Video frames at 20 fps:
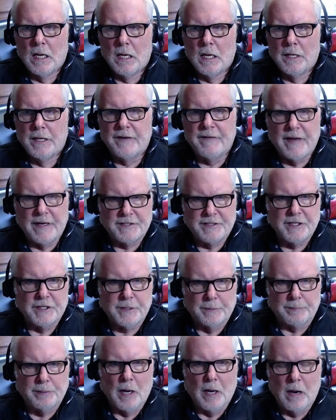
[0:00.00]
they've had such
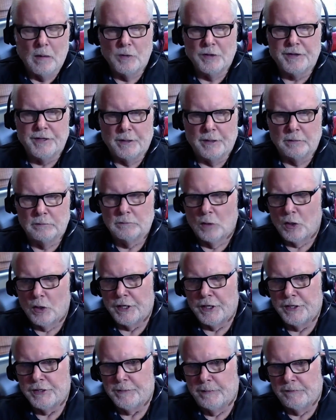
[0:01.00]
a problem with their
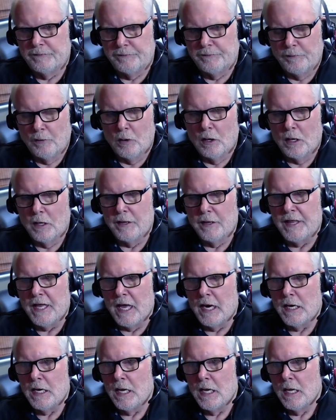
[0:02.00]
mortgage before
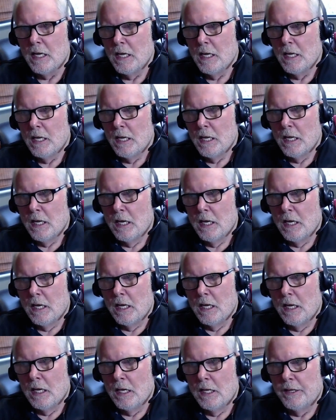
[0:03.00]
that
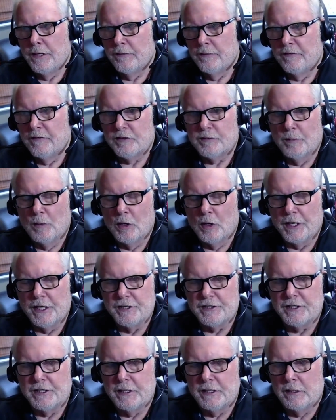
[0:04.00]
the reverse
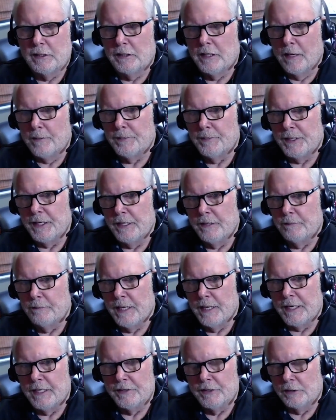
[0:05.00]
mortgage company
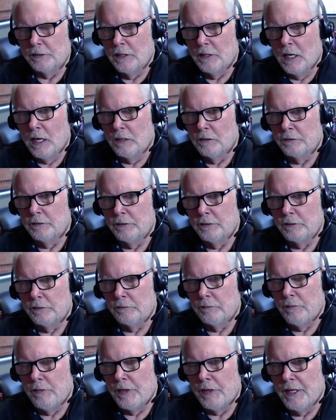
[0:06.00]
making the loan,
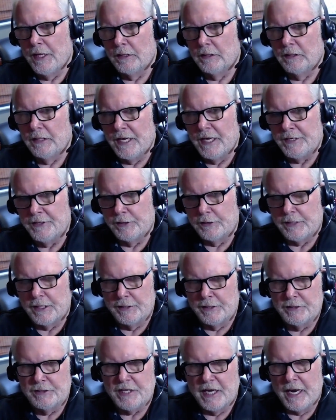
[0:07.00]
the lender
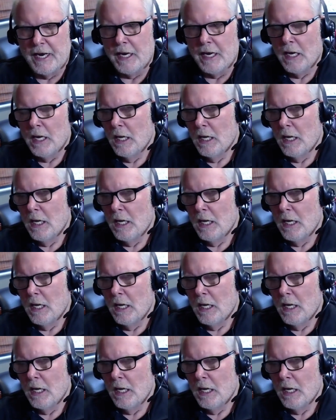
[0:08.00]
can say,